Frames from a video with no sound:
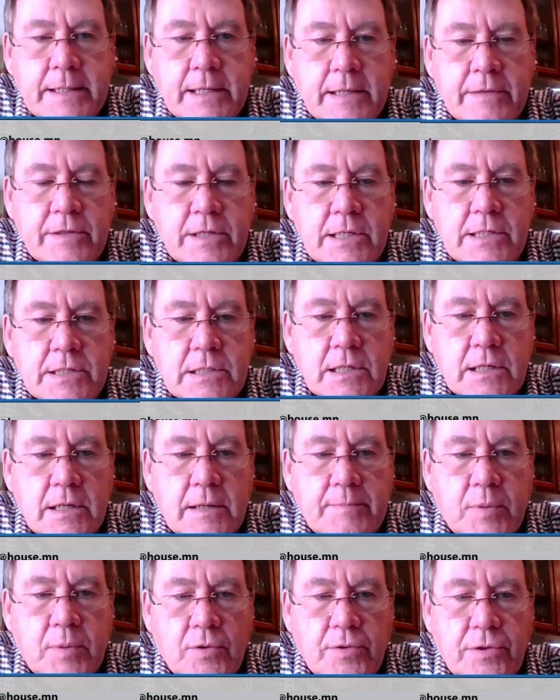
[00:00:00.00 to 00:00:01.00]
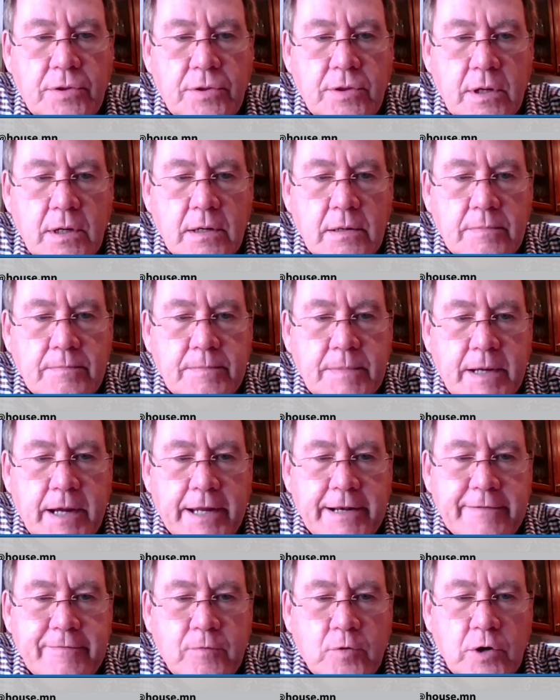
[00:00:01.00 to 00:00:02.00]
And these uh, both uh,
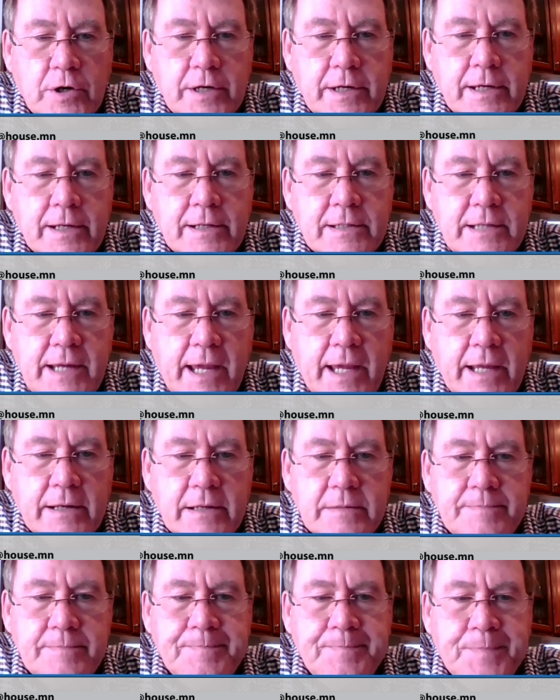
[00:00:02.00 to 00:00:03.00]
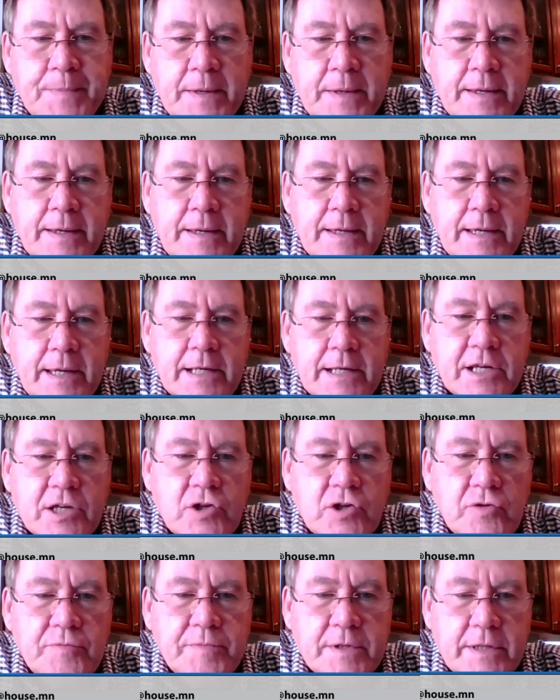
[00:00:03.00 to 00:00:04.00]
kind of work in tandem and
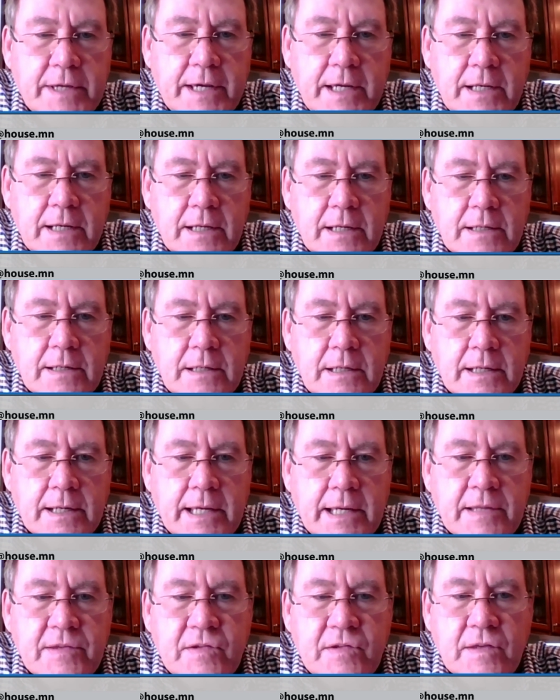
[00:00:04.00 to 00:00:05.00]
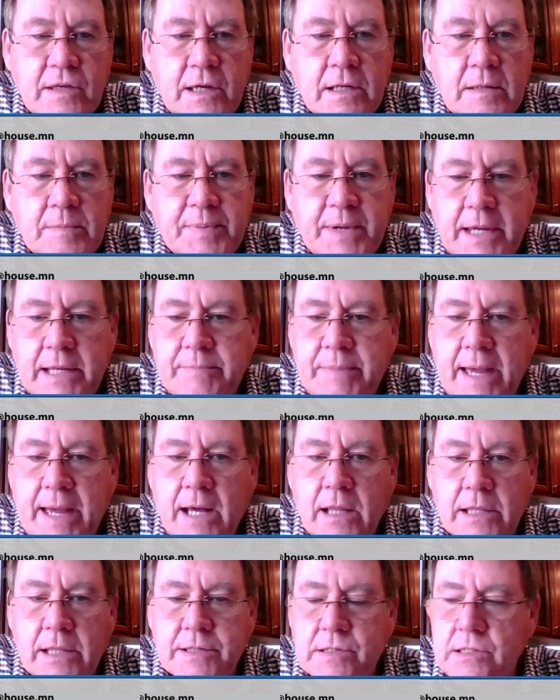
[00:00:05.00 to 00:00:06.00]
accumulate against the unpaid
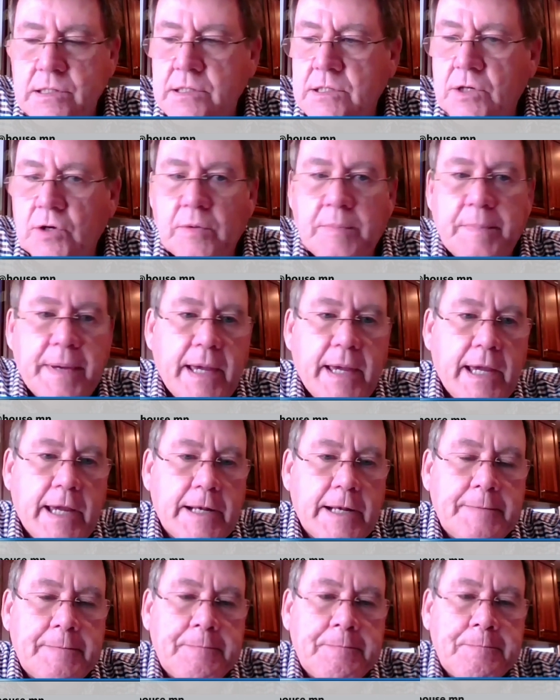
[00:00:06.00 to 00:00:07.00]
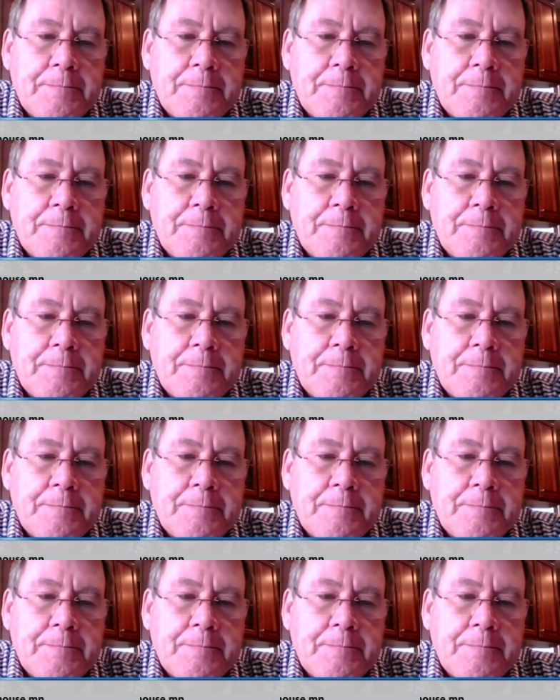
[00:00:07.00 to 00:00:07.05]
balance until paid.